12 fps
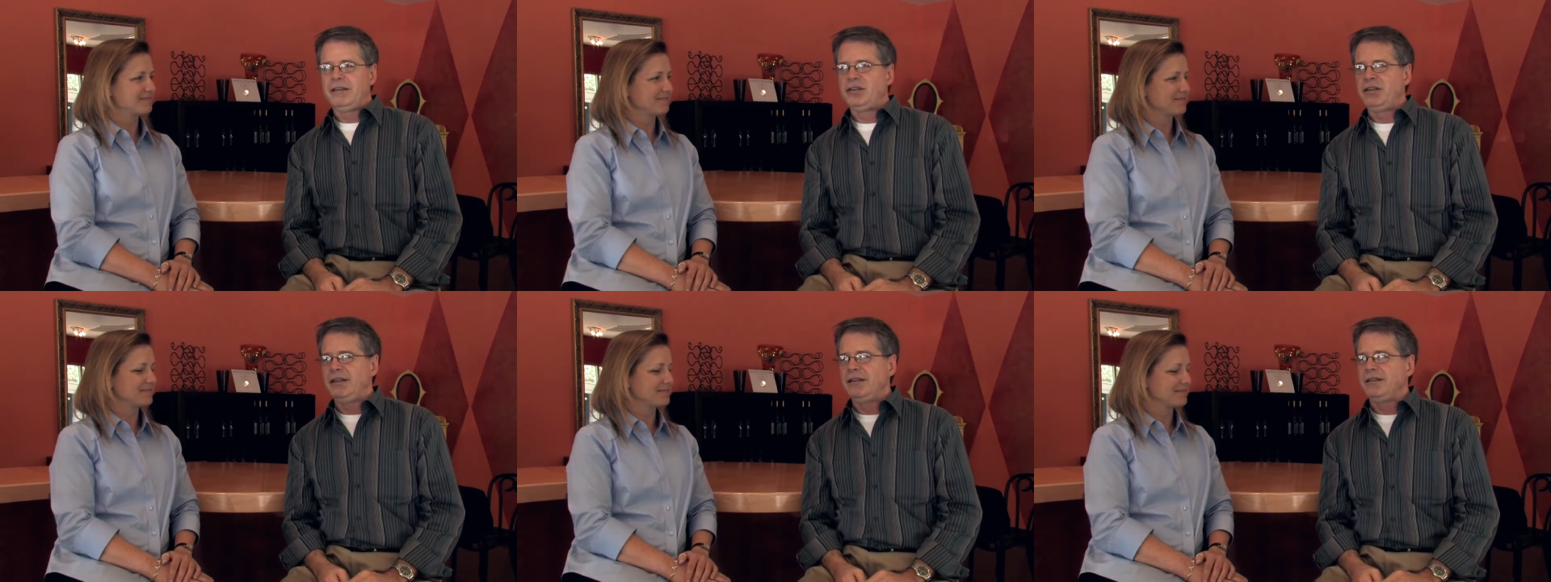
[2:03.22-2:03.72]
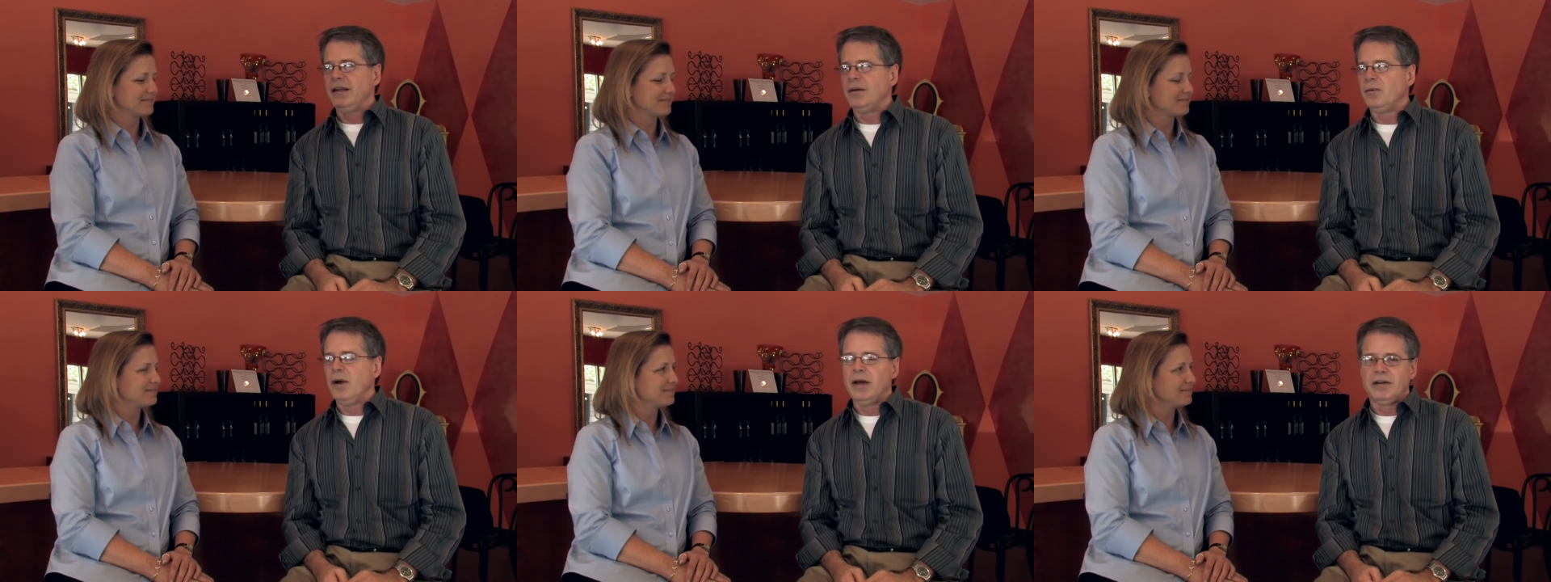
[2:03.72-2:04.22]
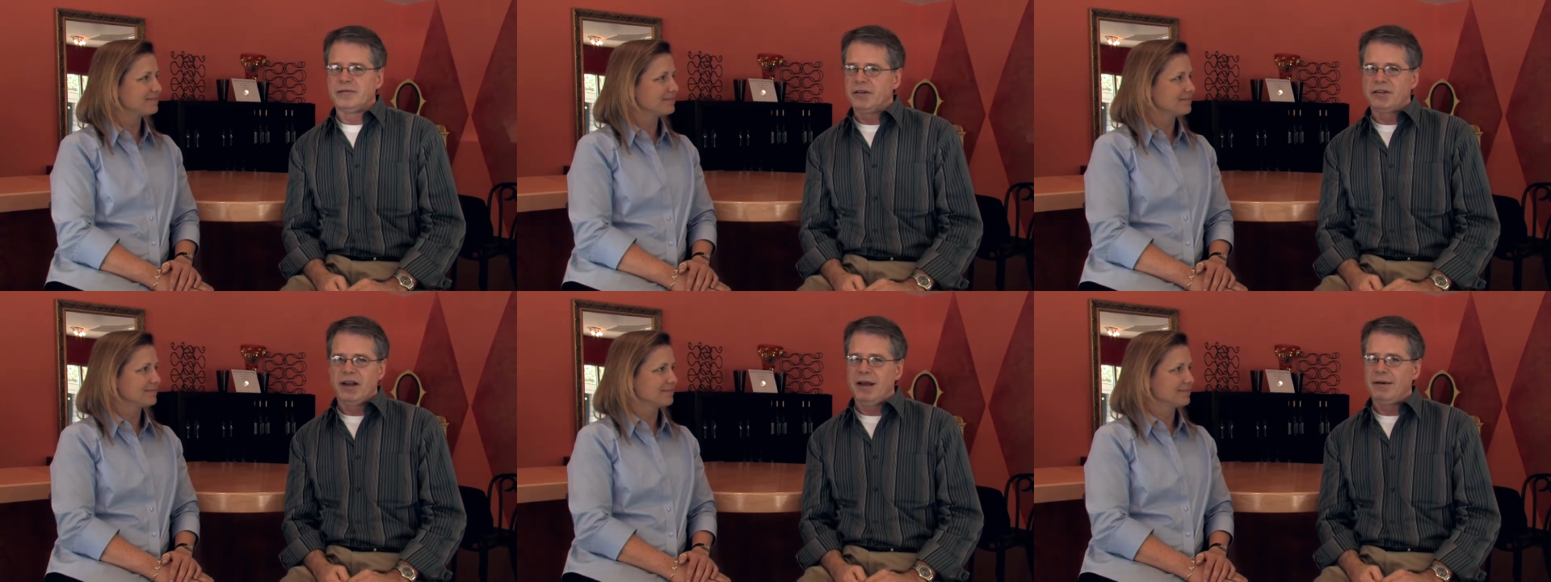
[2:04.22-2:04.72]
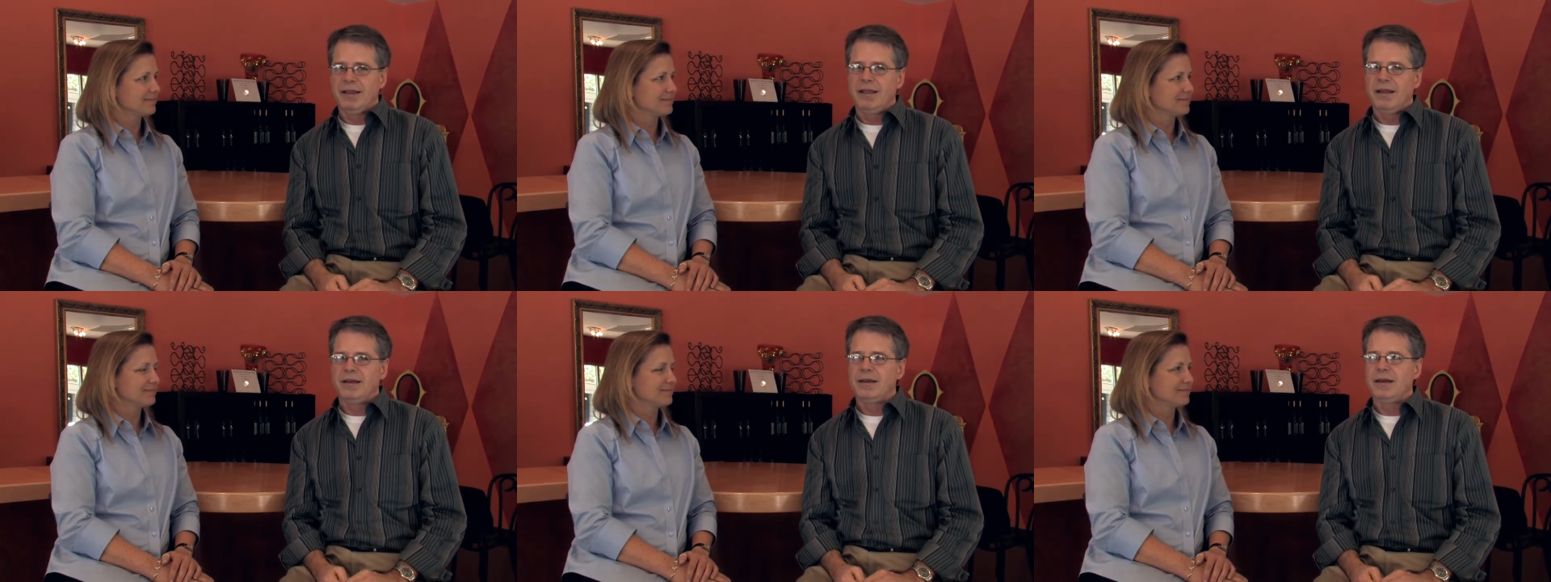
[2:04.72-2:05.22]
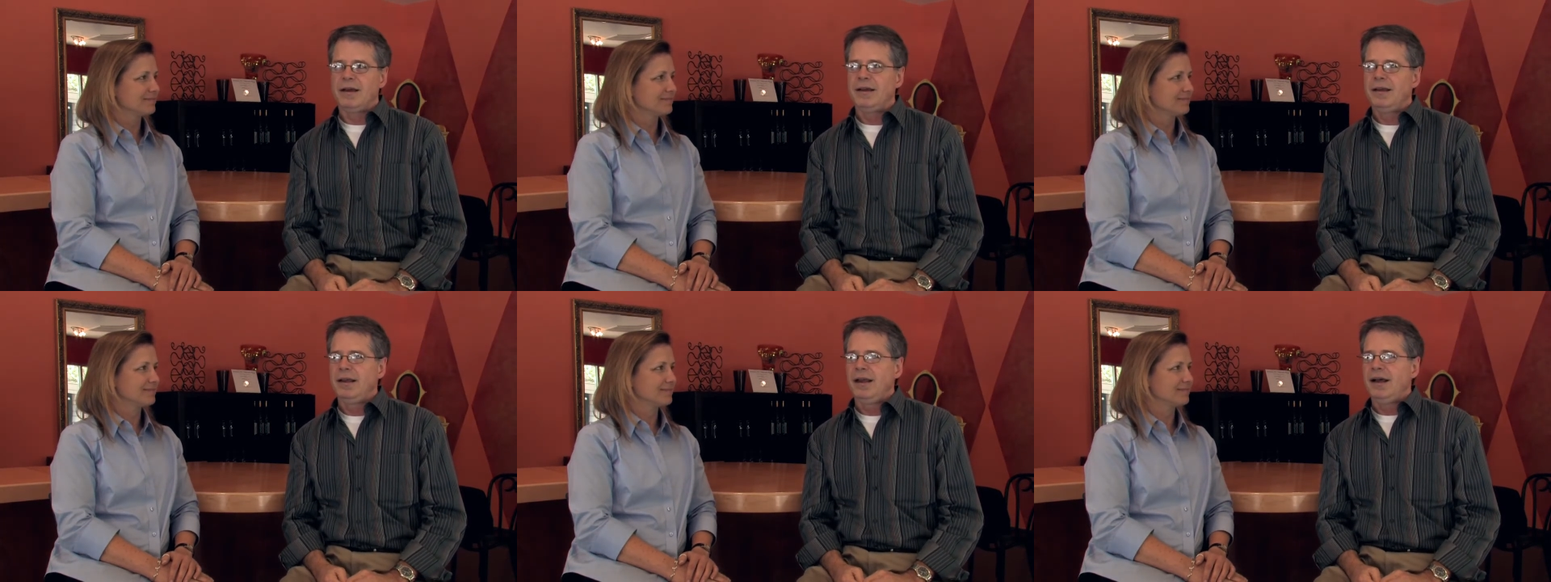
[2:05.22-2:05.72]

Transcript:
Speaker 1: and she has done a wonderful job I think uh,